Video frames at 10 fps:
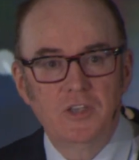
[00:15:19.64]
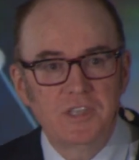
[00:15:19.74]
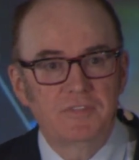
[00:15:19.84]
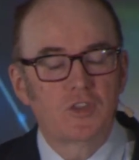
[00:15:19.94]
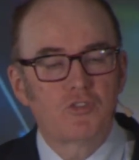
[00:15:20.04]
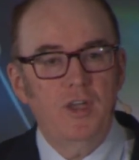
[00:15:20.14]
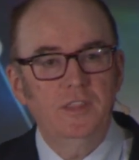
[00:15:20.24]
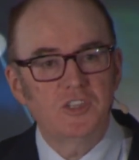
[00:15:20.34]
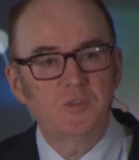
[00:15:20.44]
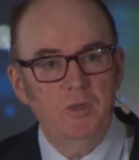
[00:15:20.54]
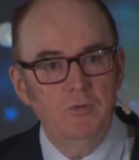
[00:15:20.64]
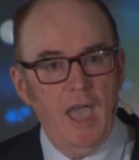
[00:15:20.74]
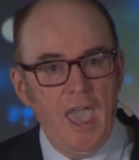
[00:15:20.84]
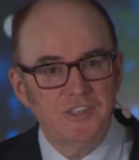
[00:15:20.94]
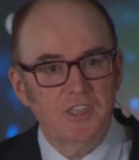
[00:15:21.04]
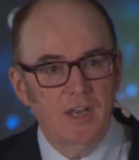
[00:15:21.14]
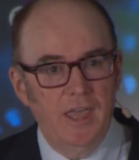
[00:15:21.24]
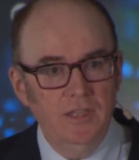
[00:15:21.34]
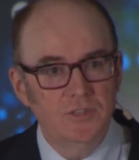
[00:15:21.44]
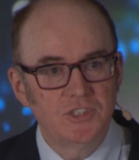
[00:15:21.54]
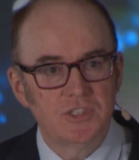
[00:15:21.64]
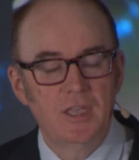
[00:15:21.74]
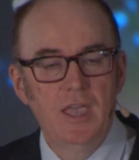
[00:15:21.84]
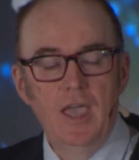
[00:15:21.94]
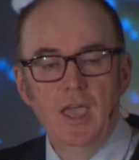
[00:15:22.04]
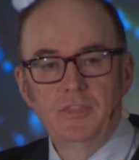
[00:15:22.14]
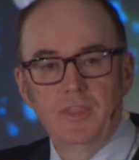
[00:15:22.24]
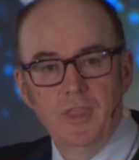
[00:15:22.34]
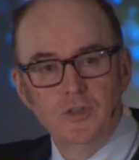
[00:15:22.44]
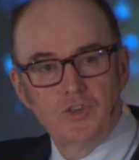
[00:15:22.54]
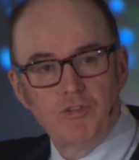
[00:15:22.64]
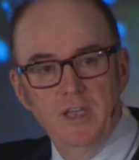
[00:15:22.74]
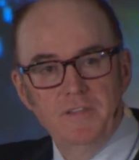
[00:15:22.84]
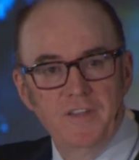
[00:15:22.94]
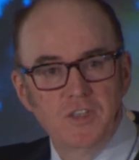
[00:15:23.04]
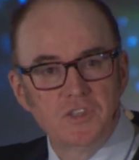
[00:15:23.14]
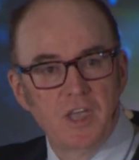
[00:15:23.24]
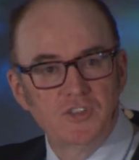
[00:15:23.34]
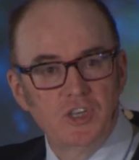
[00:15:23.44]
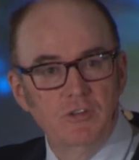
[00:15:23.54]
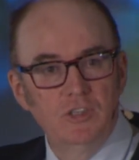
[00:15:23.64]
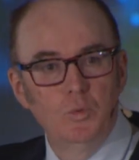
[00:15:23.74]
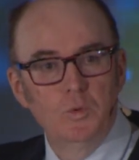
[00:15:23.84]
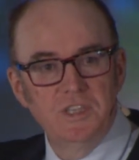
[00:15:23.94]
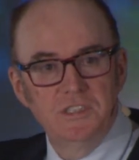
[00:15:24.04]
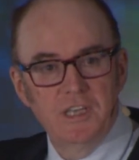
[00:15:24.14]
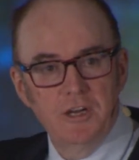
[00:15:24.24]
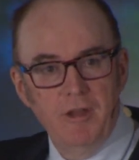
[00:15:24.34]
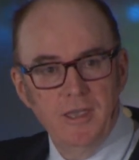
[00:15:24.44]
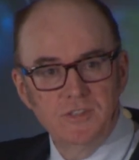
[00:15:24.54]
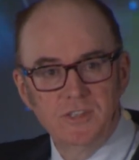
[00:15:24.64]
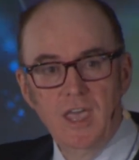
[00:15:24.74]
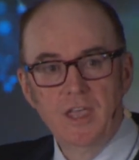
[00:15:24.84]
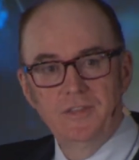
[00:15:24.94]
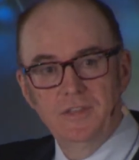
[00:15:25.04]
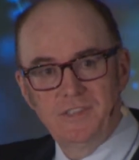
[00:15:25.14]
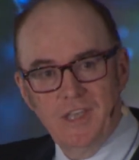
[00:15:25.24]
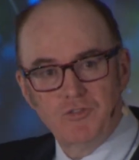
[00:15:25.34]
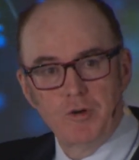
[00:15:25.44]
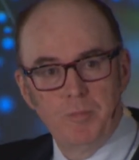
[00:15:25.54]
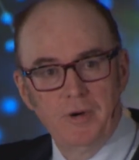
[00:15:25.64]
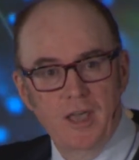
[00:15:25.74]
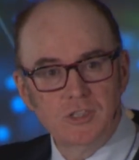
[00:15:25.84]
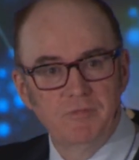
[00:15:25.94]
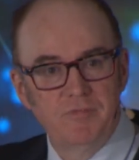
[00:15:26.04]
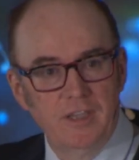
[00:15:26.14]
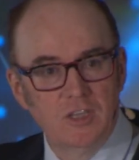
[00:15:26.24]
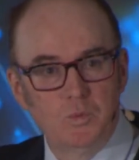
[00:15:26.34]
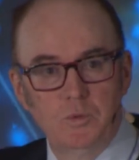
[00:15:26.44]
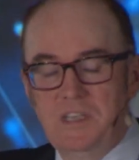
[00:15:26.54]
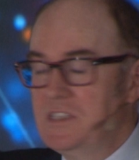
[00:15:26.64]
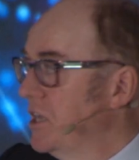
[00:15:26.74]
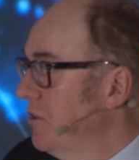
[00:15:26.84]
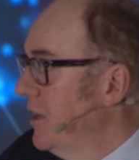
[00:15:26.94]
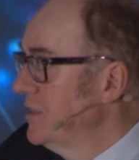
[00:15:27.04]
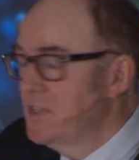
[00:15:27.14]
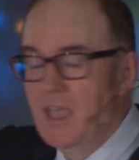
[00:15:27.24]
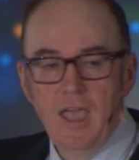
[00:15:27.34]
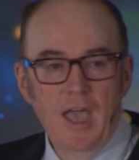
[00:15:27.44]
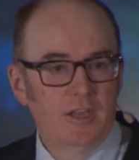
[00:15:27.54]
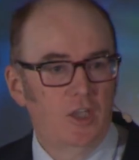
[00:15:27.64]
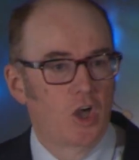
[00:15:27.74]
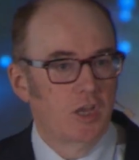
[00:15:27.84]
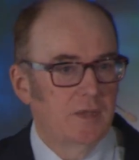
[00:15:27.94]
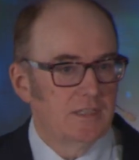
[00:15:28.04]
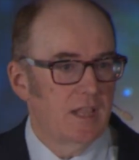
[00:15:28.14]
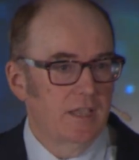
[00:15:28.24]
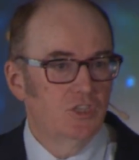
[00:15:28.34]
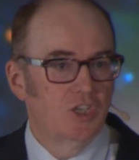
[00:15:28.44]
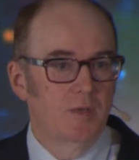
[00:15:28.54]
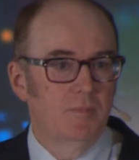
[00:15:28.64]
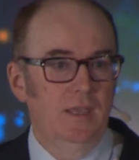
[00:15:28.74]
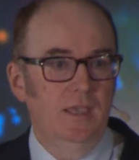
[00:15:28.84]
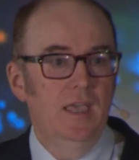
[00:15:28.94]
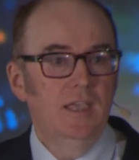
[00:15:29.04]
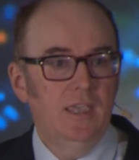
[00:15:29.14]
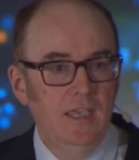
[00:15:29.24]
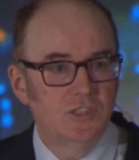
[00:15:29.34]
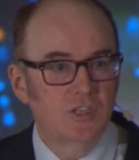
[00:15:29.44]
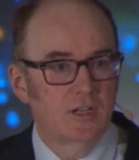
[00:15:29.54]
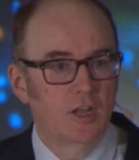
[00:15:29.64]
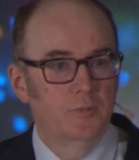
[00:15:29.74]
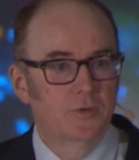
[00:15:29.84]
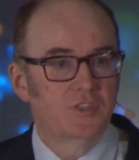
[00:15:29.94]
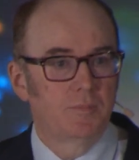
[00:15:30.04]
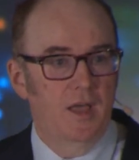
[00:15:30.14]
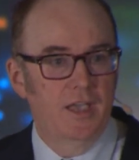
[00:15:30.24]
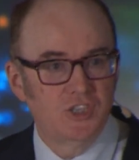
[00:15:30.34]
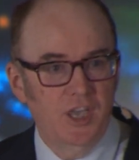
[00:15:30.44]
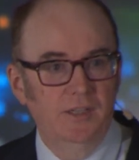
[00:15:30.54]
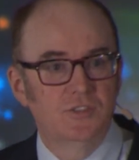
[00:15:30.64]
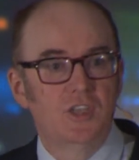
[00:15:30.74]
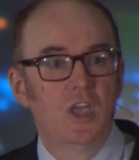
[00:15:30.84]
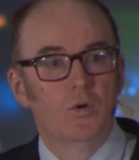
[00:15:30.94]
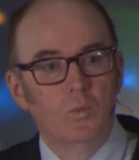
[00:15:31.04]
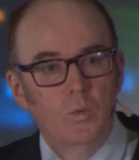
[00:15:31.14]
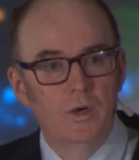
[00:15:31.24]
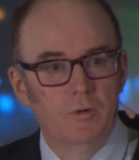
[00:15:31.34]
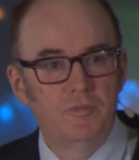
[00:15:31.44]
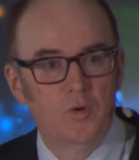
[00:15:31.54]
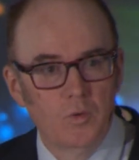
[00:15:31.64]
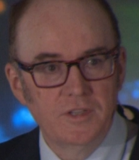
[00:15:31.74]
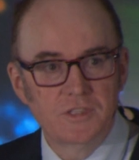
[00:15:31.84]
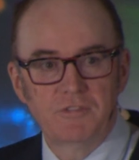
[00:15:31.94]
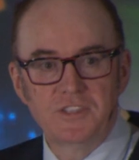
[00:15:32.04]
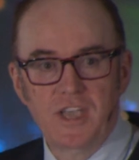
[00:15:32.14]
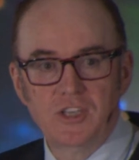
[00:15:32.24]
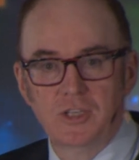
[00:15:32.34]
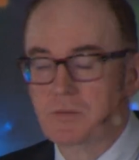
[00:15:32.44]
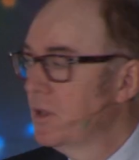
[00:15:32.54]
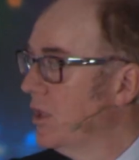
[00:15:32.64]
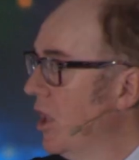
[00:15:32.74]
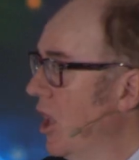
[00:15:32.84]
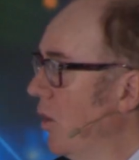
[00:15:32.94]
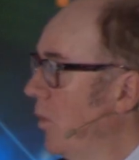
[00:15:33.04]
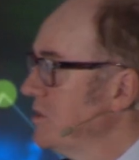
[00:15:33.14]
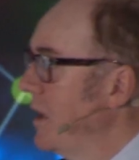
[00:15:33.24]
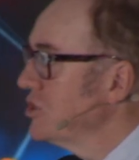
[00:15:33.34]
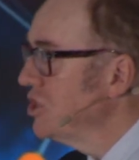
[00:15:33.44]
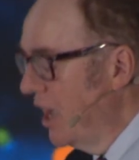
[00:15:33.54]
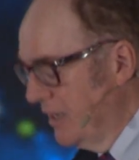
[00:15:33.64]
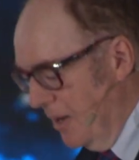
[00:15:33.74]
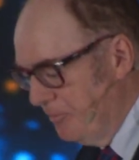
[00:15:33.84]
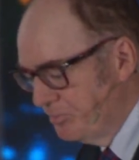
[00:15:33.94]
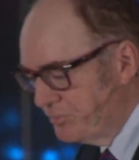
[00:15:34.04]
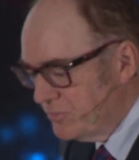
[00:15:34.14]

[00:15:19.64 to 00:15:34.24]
because if the trade dispute escalates, then those trade figures I've shown you will deteriorate, the industrial production figures will deteriorate, and economies like Germany, key to global supply chains, will fall into recession. What about China?